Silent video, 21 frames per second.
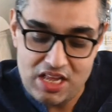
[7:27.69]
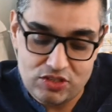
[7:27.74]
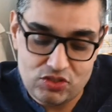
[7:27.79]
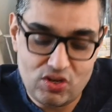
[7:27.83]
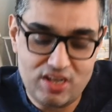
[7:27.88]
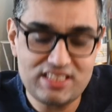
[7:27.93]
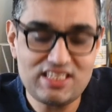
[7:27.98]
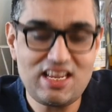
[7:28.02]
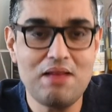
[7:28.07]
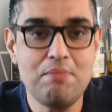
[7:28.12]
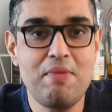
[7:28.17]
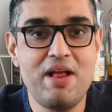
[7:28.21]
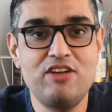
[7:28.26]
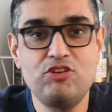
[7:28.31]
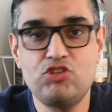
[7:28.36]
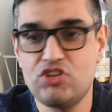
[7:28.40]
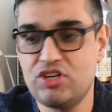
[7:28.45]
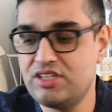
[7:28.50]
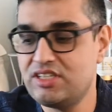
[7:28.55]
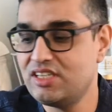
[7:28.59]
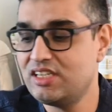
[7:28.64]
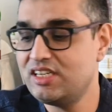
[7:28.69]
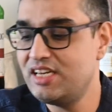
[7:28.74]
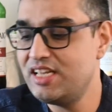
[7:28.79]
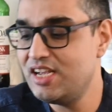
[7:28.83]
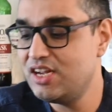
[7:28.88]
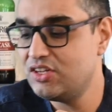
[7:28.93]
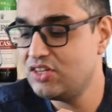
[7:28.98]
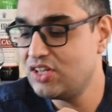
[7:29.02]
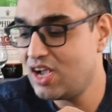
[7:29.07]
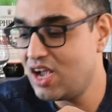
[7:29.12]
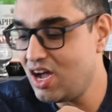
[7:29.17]
So as I mentioned
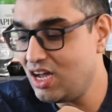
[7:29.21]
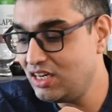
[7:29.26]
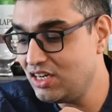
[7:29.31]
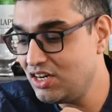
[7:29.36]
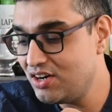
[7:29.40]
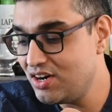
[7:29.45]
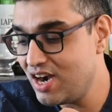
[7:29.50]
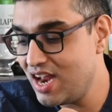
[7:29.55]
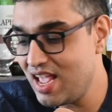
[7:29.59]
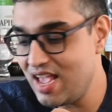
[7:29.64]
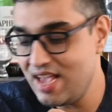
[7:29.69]
earlier, the color